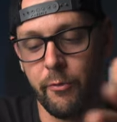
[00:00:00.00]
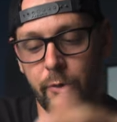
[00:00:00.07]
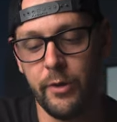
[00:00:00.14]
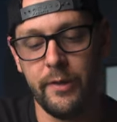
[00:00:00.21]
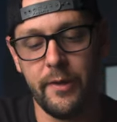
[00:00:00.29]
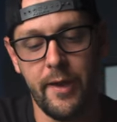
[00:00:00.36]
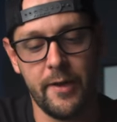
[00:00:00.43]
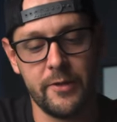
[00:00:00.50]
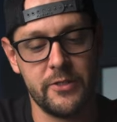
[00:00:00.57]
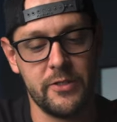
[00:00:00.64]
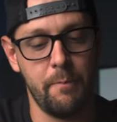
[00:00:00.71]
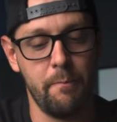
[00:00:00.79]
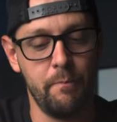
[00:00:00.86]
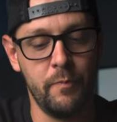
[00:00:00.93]
really get
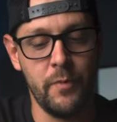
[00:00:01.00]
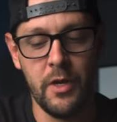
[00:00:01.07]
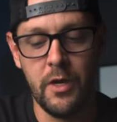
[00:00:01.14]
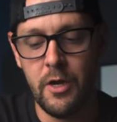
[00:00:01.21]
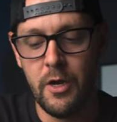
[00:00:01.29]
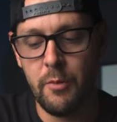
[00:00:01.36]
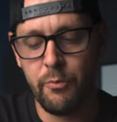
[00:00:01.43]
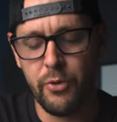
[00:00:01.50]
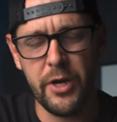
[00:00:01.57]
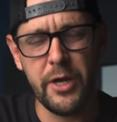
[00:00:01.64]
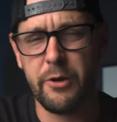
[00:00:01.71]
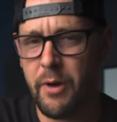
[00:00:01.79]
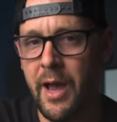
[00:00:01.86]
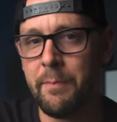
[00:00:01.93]
some pretty
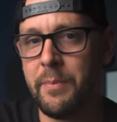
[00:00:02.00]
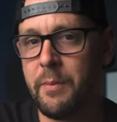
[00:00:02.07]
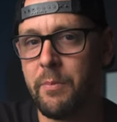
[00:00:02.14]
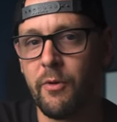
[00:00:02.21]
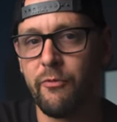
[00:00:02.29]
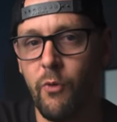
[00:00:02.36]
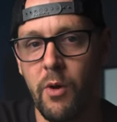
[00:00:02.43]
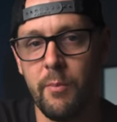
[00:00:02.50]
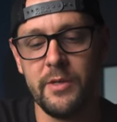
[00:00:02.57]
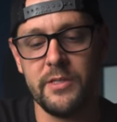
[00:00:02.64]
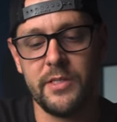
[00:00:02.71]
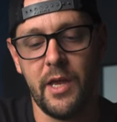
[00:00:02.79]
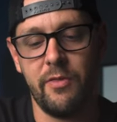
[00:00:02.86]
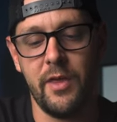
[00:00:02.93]
crappy
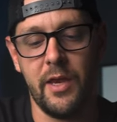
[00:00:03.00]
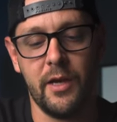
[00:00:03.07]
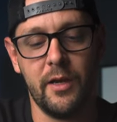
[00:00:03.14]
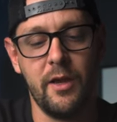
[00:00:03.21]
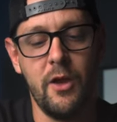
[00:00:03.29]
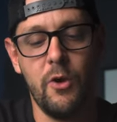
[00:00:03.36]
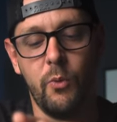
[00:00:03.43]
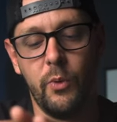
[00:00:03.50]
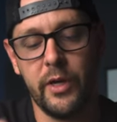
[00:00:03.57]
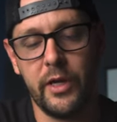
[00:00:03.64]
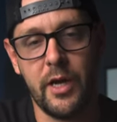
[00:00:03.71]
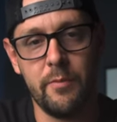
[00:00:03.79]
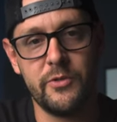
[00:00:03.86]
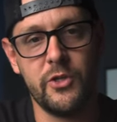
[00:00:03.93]
performance, I think, when it
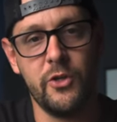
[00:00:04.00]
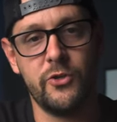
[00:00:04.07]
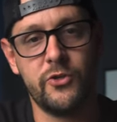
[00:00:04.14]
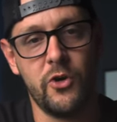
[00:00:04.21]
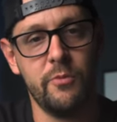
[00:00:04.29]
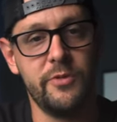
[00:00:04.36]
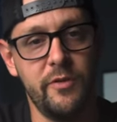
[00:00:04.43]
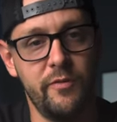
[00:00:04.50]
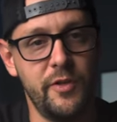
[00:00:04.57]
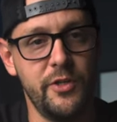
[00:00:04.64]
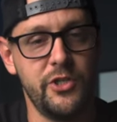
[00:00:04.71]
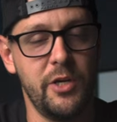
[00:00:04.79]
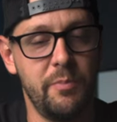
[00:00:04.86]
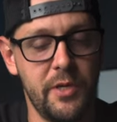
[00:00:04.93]
comes to the terms of the
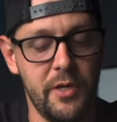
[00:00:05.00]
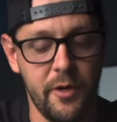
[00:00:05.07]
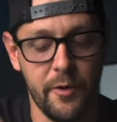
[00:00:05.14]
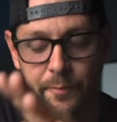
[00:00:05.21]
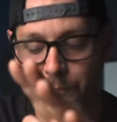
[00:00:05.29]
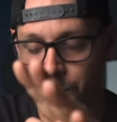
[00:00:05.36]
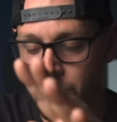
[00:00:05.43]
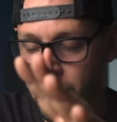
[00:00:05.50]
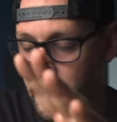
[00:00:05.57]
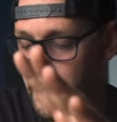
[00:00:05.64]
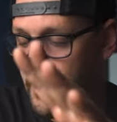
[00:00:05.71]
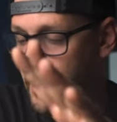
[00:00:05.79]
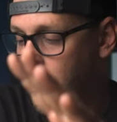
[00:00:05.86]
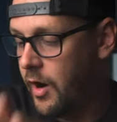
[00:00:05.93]
GPU.
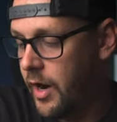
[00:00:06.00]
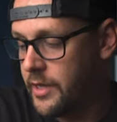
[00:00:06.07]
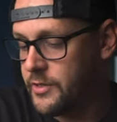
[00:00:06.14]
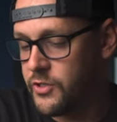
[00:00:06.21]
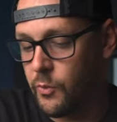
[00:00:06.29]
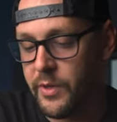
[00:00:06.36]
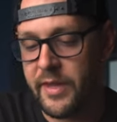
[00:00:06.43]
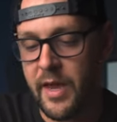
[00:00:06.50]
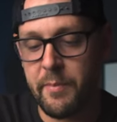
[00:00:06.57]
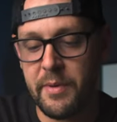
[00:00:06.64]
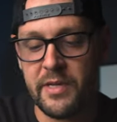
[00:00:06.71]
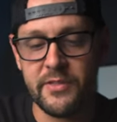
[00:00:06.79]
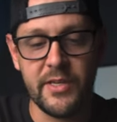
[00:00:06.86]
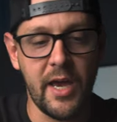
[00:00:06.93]
All right, so with that
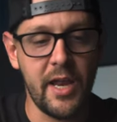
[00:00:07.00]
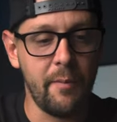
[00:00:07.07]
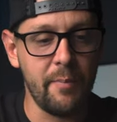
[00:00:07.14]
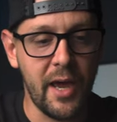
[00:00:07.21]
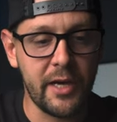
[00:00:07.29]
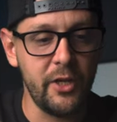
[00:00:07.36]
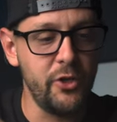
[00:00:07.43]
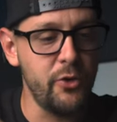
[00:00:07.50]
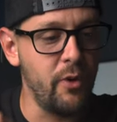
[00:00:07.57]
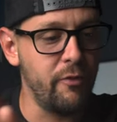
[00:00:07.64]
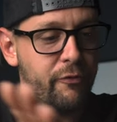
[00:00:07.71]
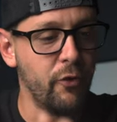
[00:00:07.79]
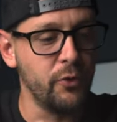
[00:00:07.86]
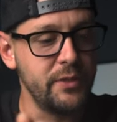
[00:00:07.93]
being said, I'm not gonna do a
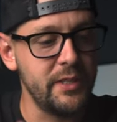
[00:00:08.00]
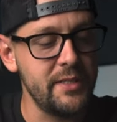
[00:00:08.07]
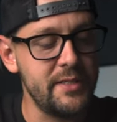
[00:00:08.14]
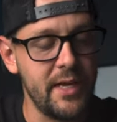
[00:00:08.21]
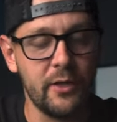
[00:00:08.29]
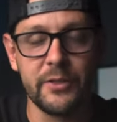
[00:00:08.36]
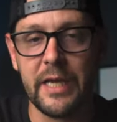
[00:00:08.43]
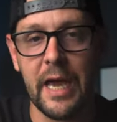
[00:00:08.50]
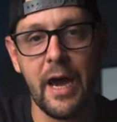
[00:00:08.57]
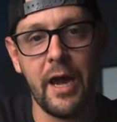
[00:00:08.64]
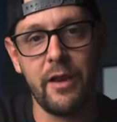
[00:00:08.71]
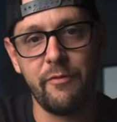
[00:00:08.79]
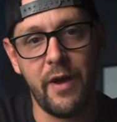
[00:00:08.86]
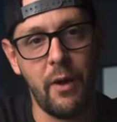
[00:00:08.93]
full detailed
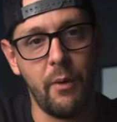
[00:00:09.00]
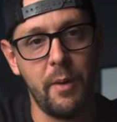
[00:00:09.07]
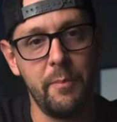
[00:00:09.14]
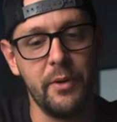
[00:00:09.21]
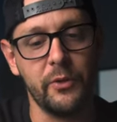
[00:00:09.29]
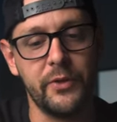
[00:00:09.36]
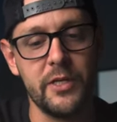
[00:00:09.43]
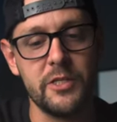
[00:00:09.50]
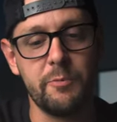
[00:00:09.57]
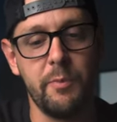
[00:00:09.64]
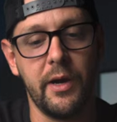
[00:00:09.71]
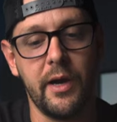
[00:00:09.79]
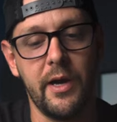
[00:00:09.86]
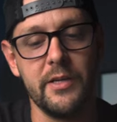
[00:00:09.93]
guide of how I built this
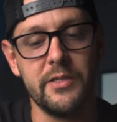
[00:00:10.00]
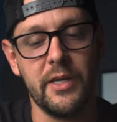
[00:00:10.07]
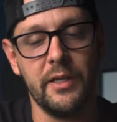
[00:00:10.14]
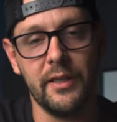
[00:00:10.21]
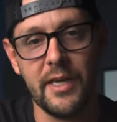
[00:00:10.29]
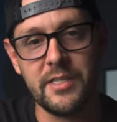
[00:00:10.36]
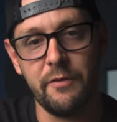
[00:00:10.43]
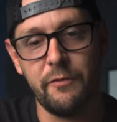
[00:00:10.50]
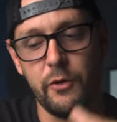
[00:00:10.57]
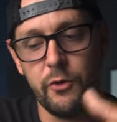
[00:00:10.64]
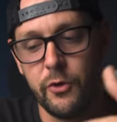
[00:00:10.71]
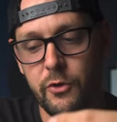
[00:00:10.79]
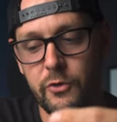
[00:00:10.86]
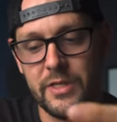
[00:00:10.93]
because unless if you're
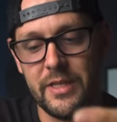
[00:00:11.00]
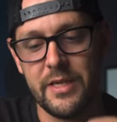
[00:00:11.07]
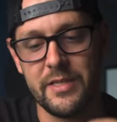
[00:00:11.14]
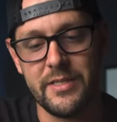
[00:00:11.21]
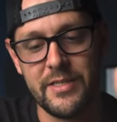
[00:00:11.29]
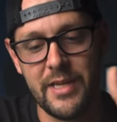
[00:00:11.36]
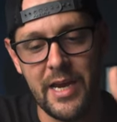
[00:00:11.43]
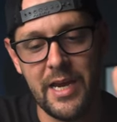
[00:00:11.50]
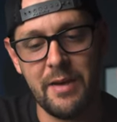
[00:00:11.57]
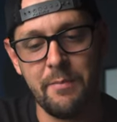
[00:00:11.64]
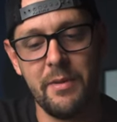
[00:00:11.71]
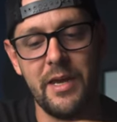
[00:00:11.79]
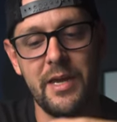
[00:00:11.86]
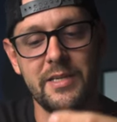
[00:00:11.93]
using the
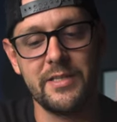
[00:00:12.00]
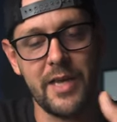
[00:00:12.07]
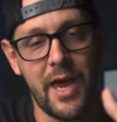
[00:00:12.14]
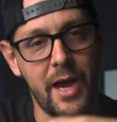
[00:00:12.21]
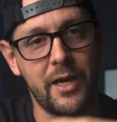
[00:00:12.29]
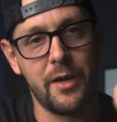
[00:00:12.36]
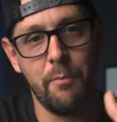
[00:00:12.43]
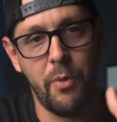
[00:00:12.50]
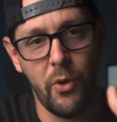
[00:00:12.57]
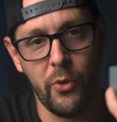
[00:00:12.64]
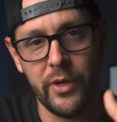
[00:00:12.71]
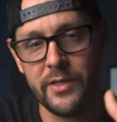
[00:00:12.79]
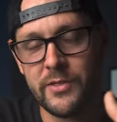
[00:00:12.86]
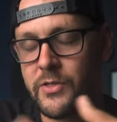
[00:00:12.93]
same exact
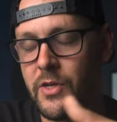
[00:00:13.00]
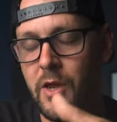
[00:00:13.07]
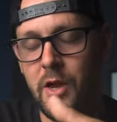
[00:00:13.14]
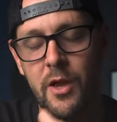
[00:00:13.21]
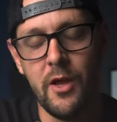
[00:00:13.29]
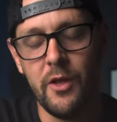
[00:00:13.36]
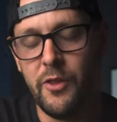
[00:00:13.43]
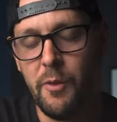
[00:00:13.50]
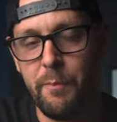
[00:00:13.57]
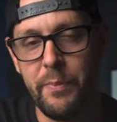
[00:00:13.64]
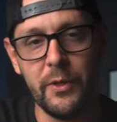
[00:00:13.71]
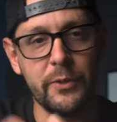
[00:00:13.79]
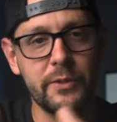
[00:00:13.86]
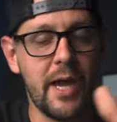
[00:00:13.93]
components, the
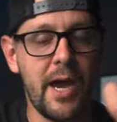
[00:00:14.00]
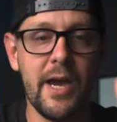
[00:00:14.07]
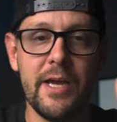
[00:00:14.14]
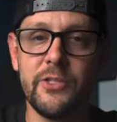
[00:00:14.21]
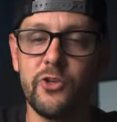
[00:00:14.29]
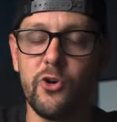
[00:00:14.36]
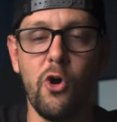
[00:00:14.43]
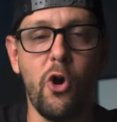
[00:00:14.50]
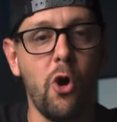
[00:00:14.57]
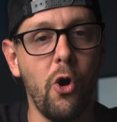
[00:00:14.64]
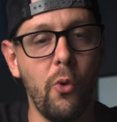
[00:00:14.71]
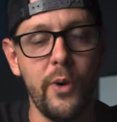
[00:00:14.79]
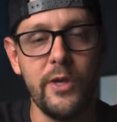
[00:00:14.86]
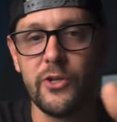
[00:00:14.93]
build guides are
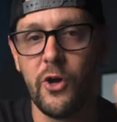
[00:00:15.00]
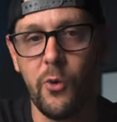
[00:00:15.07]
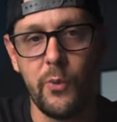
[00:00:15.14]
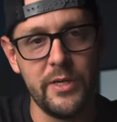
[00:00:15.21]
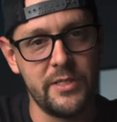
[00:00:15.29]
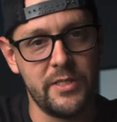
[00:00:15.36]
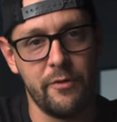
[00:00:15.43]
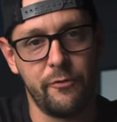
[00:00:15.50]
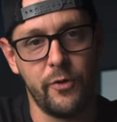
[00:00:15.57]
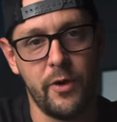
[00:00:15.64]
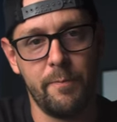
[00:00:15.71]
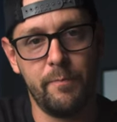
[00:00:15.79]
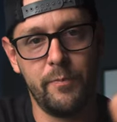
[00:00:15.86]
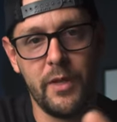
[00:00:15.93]
always
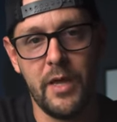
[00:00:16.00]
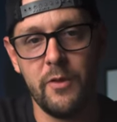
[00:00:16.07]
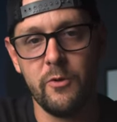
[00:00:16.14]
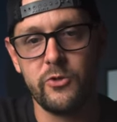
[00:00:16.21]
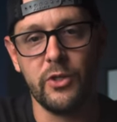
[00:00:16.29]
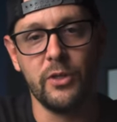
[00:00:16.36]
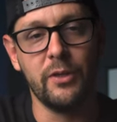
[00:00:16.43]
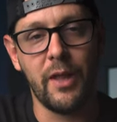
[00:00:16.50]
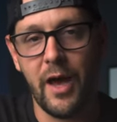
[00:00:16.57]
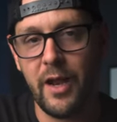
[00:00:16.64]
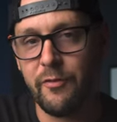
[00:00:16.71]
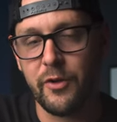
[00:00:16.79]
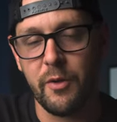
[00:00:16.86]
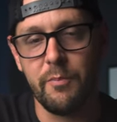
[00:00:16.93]
different. And there's a lot
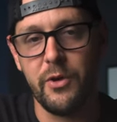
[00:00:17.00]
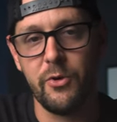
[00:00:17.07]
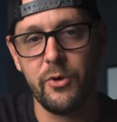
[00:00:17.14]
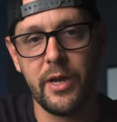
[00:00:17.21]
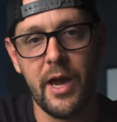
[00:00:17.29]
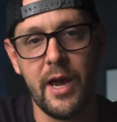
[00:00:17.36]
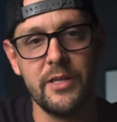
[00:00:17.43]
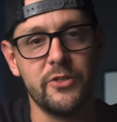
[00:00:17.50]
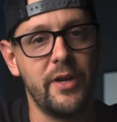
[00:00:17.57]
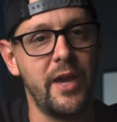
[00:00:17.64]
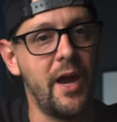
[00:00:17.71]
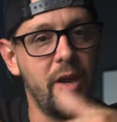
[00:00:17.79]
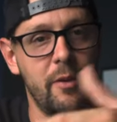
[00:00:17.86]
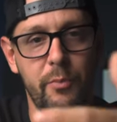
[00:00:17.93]
of computer guides on
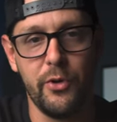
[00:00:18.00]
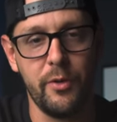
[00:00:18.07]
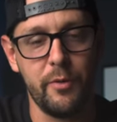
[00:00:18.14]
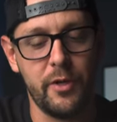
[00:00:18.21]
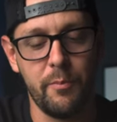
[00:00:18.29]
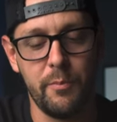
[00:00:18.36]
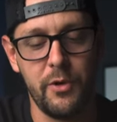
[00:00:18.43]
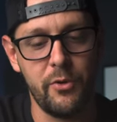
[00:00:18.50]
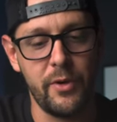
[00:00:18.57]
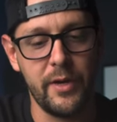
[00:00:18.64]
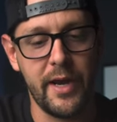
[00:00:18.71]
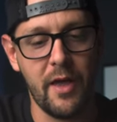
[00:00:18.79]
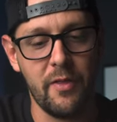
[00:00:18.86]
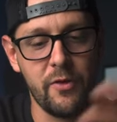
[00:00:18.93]
how to put a computer
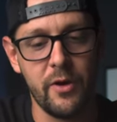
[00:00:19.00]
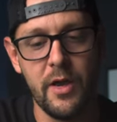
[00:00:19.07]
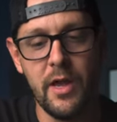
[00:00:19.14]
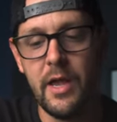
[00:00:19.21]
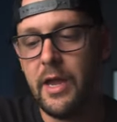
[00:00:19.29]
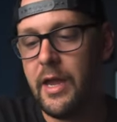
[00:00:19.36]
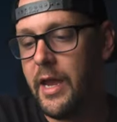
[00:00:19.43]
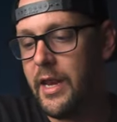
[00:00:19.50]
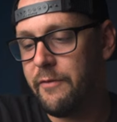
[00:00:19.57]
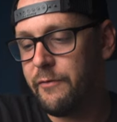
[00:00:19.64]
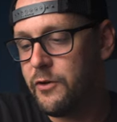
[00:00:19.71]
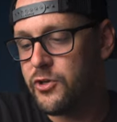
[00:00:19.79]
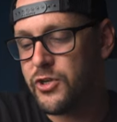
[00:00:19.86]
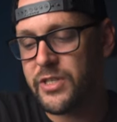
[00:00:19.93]
together. And if
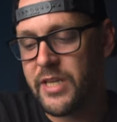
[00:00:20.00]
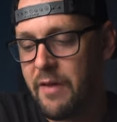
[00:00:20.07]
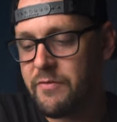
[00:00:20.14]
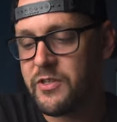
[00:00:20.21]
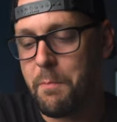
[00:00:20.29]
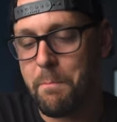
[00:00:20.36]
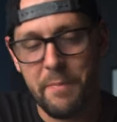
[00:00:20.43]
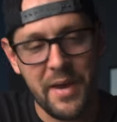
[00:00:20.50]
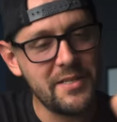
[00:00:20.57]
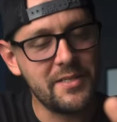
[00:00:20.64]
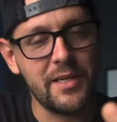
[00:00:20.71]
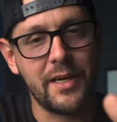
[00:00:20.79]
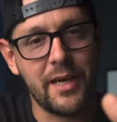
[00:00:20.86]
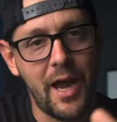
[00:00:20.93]
you just have some
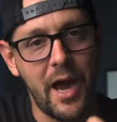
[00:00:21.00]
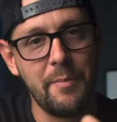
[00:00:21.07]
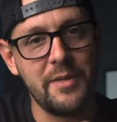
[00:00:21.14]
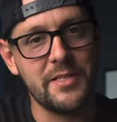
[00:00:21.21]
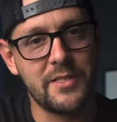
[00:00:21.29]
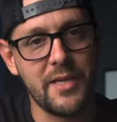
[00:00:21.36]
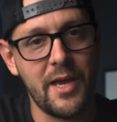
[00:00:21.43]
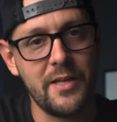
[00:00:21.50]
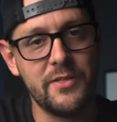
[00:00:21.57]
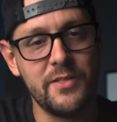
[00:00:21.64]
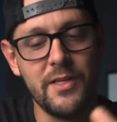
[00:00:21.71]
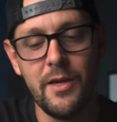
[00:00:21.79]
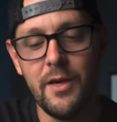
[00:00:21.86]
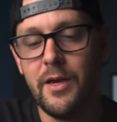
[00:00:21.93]
basic common sense,